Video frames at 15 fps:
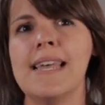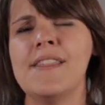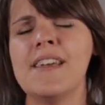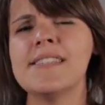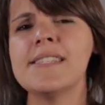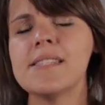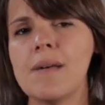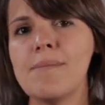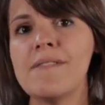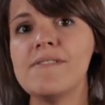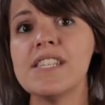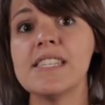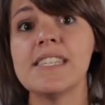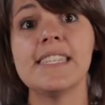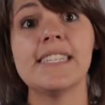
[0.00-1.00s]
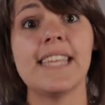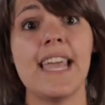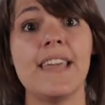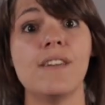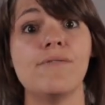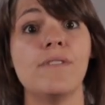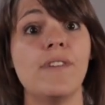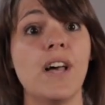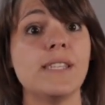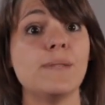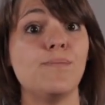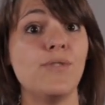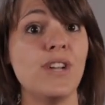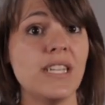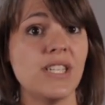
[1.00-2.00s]
There's some evidence to say that reverse
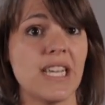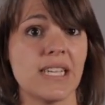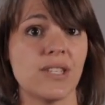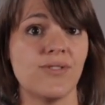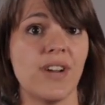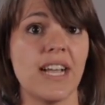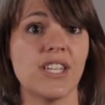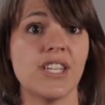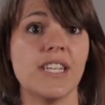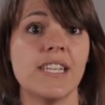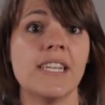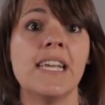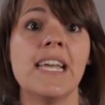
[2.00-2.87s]
breech extraction